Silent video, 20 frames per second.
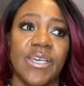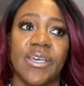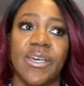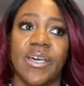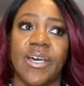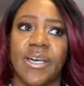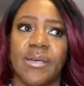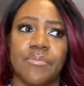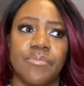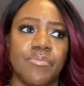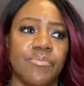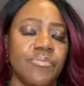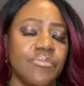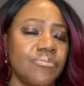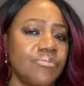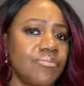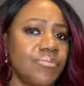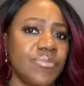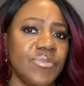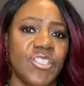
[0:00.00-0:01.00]
um
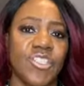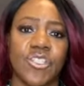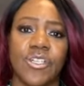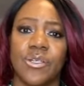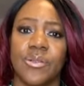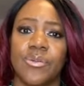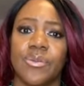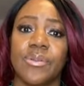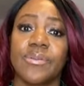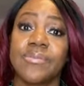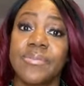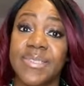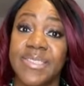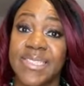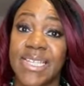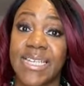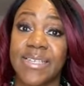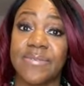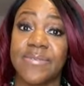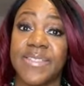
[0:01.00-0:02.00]
you know
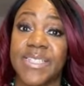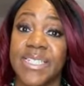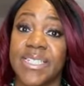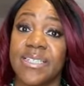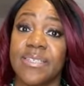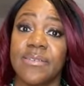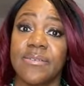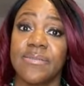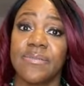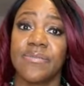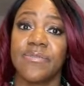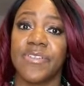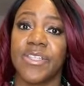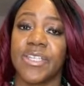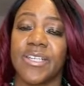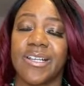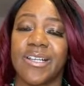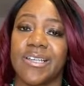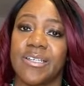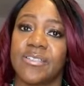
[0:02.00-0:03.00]
safety for the
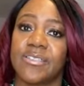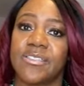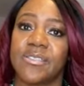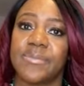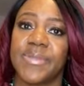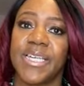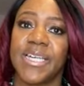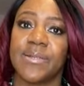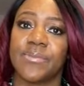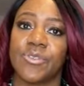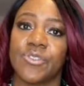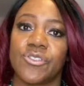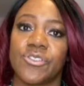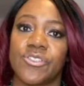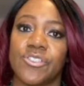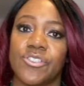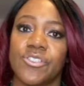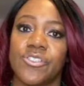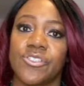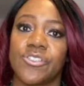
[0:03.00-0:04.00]
client to be able to
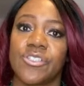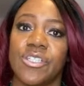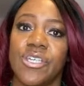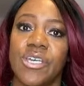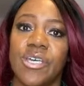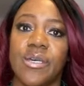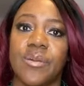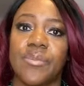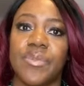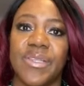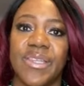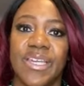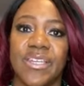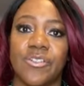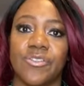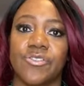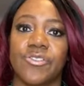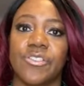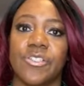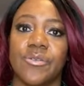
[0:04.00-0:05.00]
talk, but then
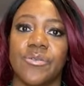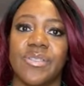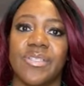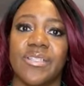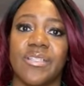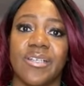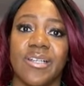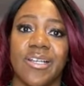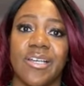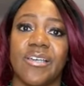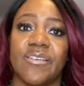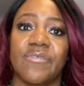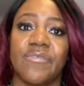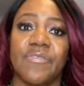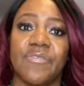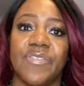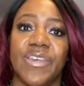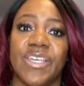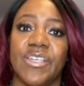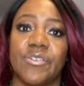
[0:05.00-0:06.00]
also that the client
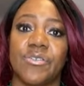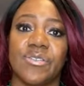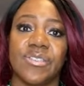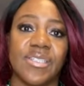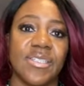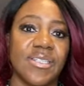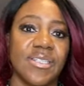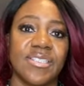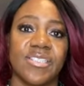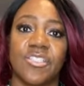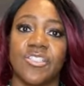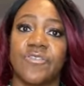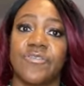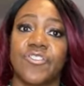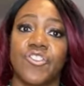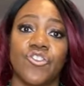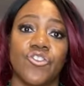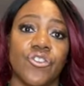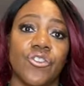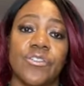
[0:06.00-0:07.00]
feels that there's enough
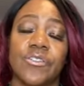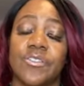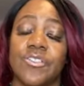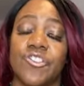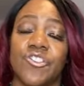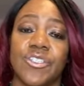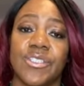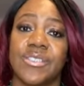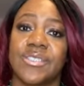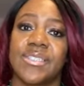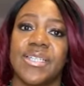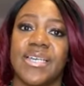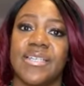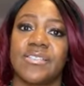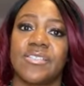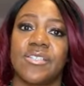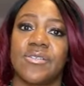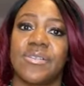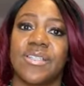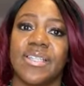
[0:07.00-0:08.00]
tr trust there
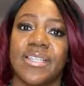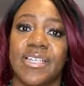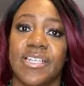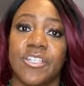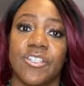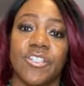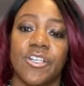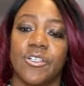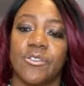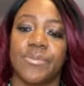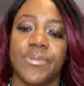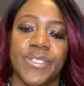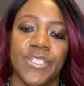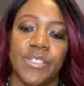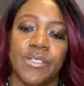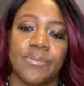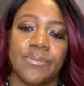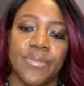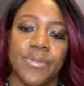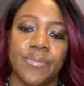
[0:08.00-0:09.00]
so that they can open
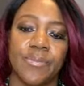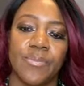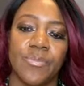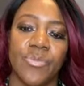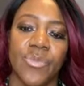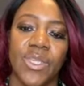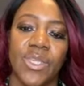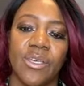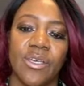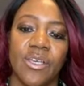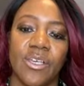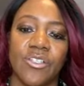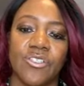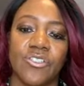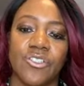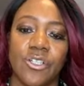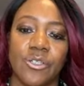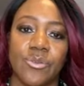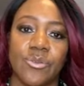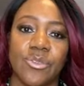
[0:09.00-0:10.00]
up.
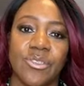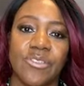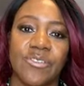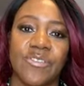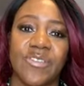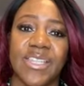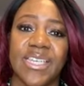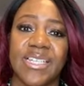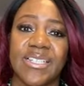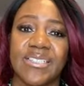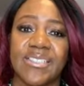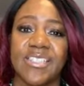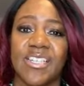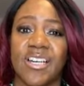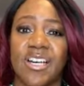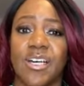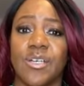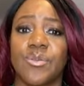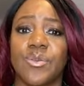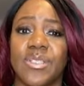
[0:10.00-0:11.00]
So things that
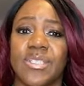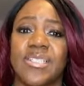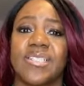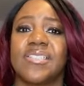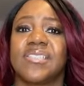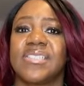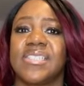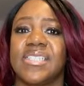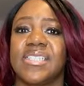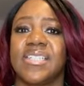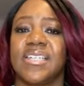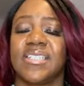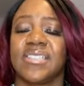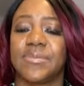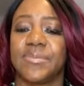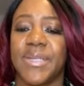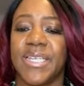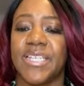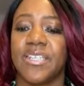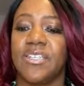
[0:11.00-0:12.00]
I would consider as
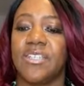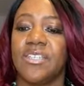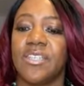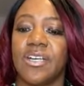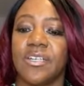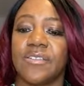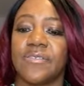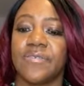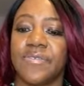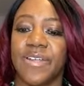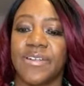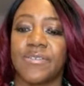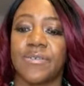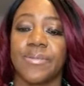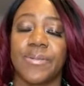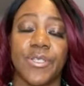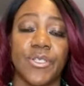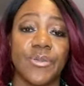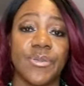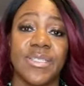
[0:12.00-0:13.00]
being
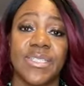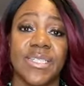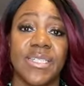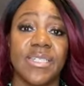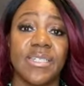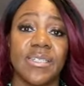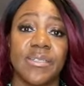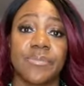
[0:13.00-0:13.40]
non-therapeutic